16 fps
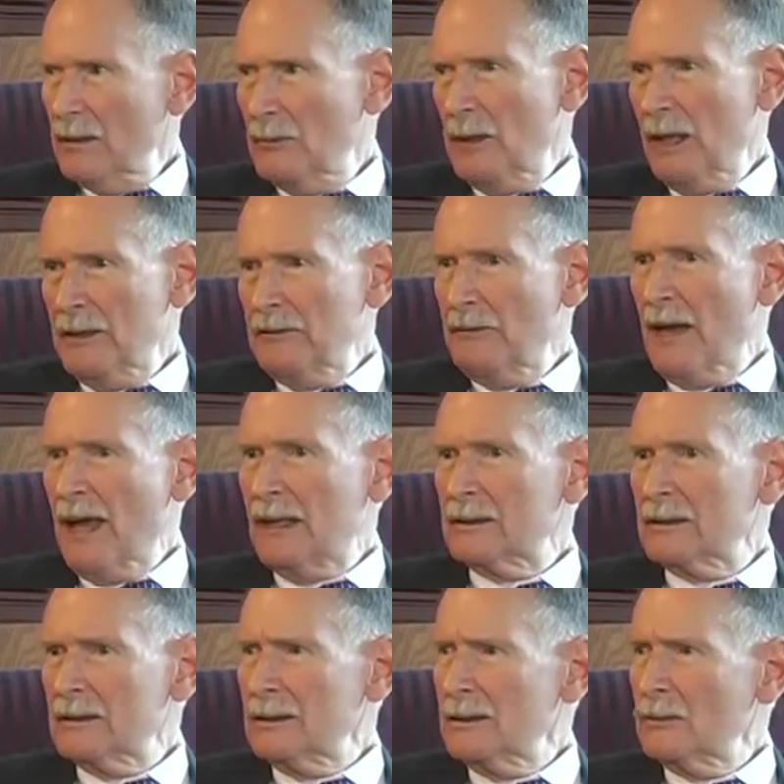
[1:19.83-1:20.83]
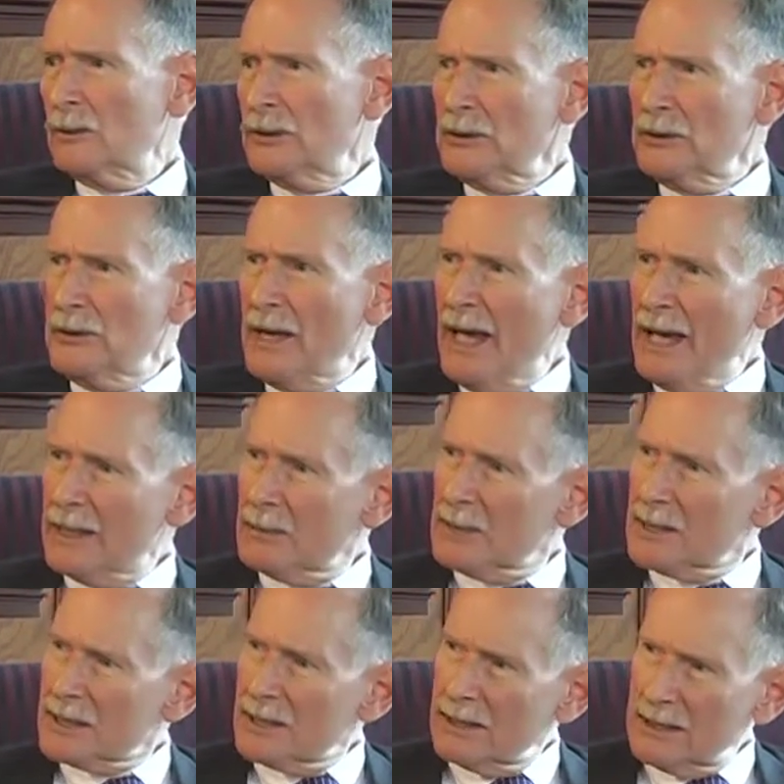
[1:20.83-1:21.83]
my faculty were
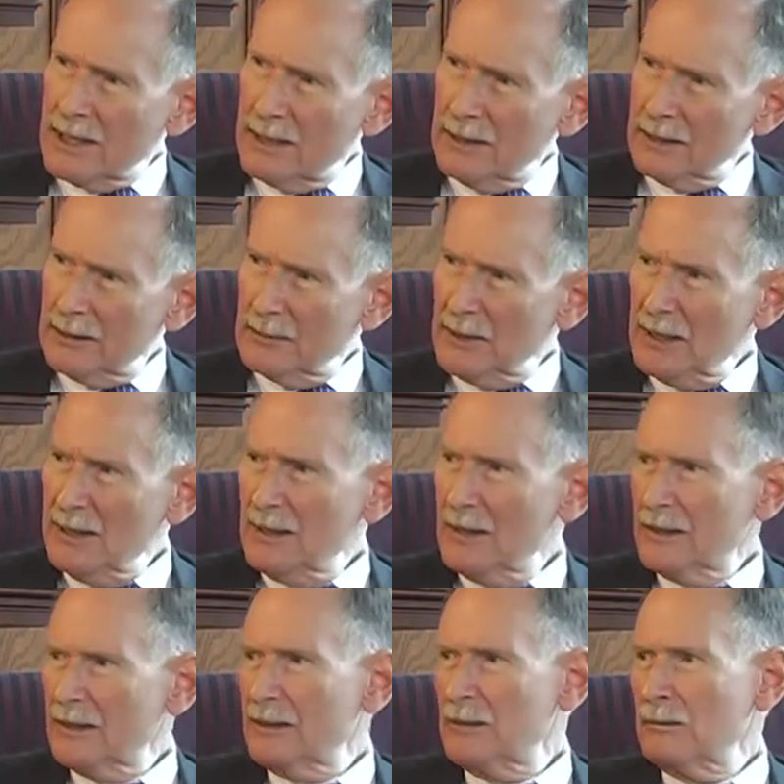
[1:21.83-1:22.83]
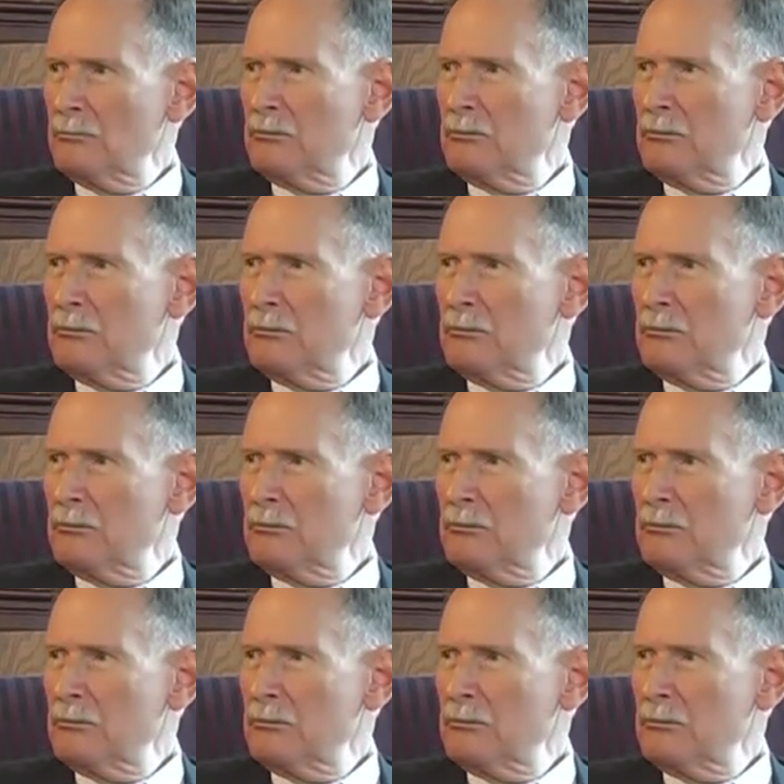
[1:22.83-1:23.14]
unanimous in telling me that the